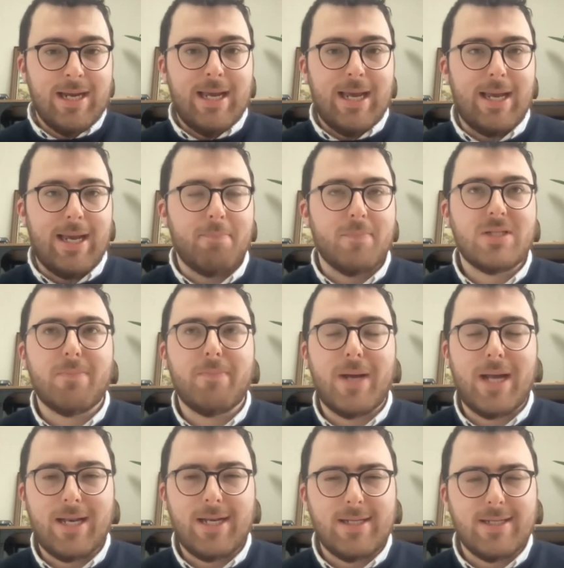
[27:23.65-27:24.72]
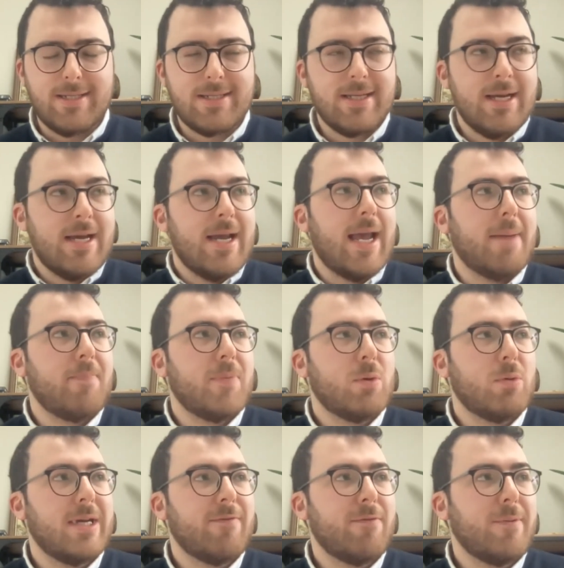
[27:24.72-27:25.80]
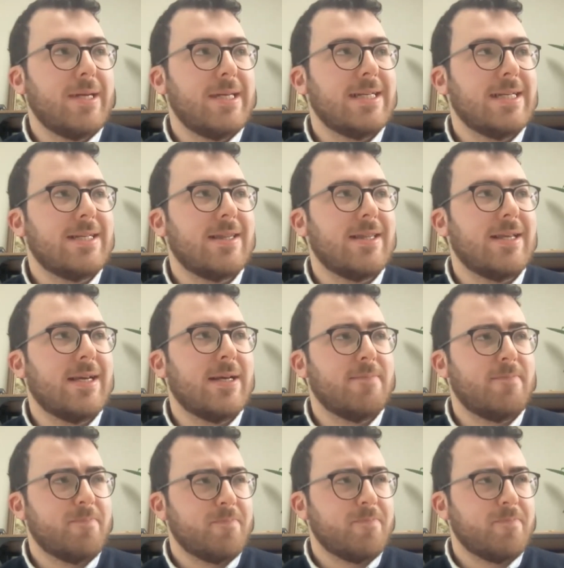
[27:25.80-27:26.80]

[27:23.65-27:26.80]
to balance. Whenever we did the